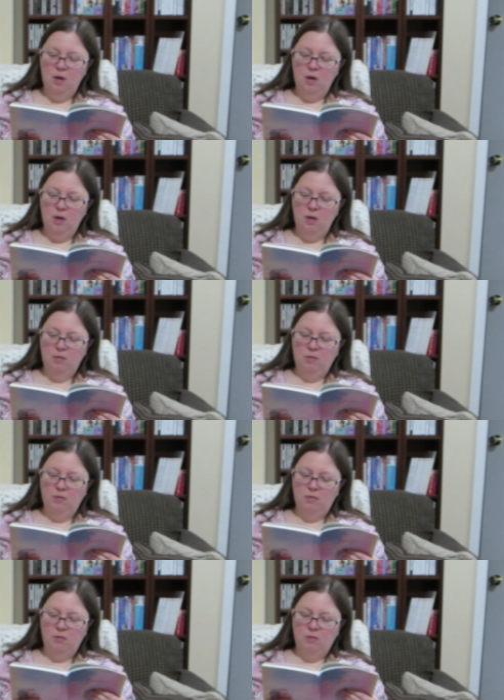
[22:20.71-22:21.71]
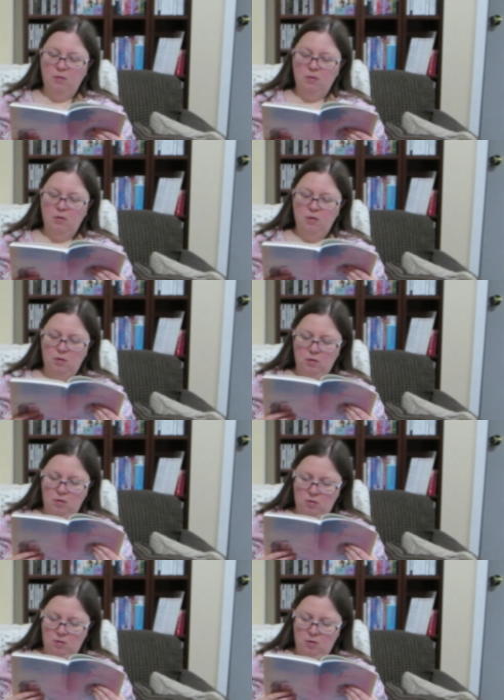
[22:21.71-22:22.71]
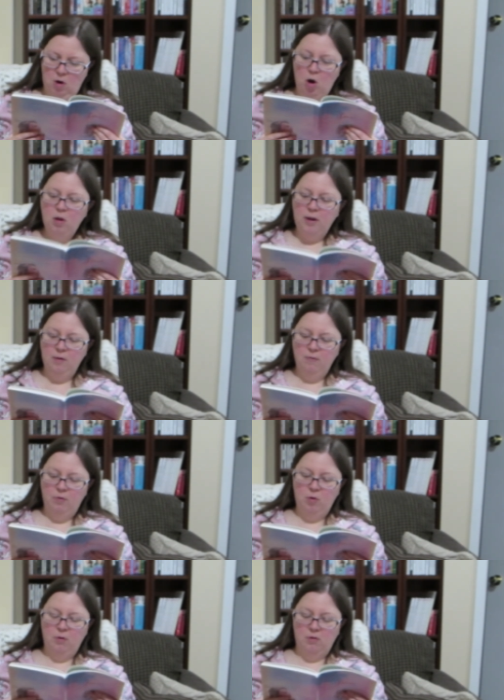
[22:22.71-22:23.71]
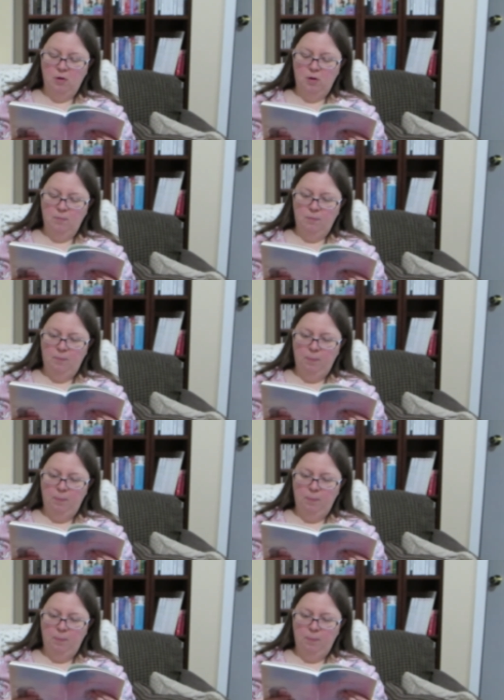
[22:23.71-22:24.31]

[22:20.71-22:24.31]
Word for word: it's all I can focus on.